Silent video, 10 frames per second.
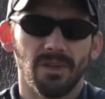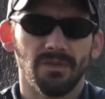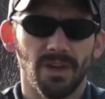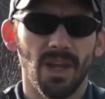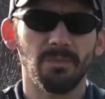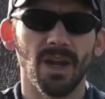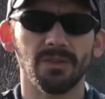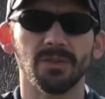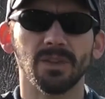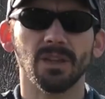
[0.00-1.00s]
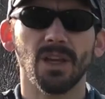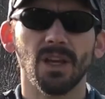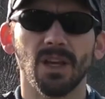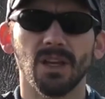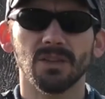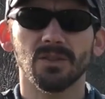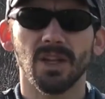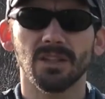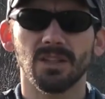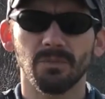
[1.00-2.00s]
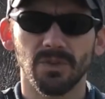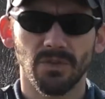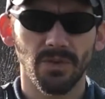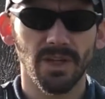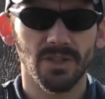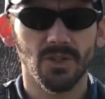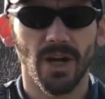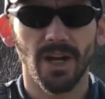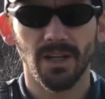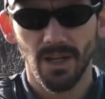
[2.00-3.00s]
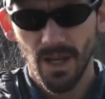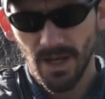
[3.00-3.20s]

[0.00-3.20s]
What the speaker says: If it came down to it. So that's number 3 is training.